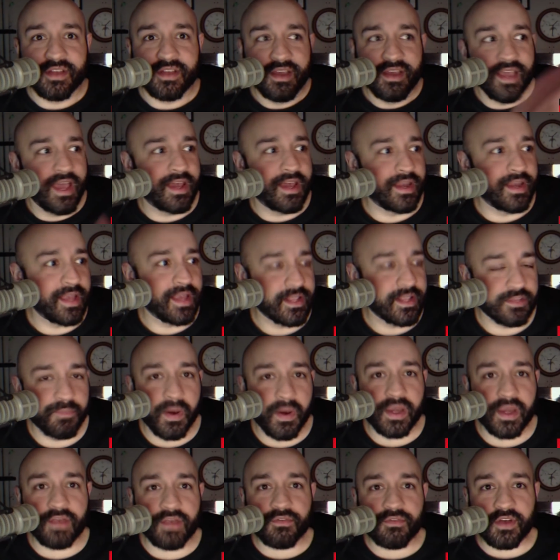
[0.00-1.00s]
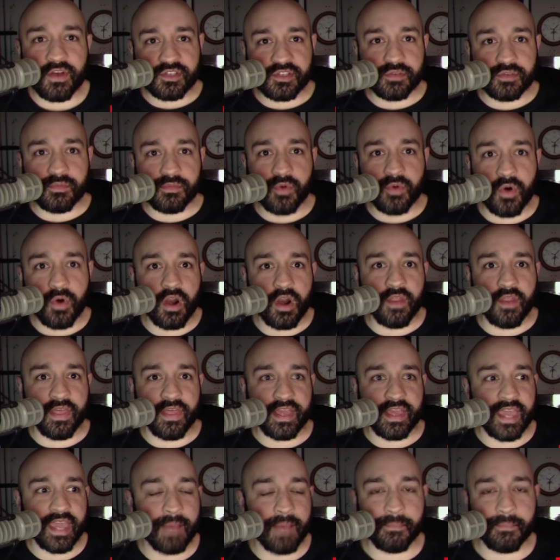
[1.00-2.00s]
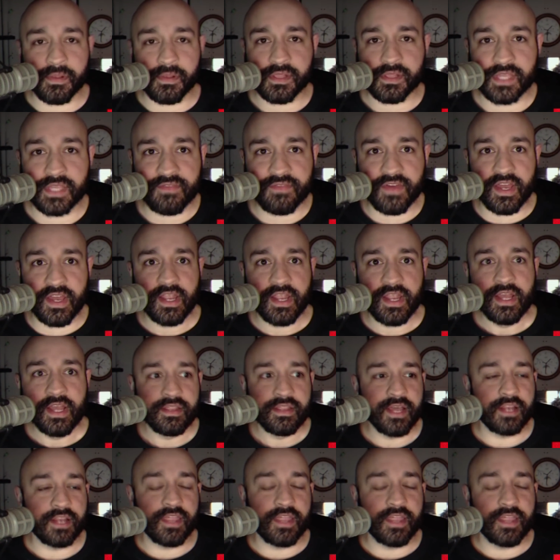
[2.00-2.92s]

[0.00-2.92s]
and his buddy Russell Moore, they can't believe it that,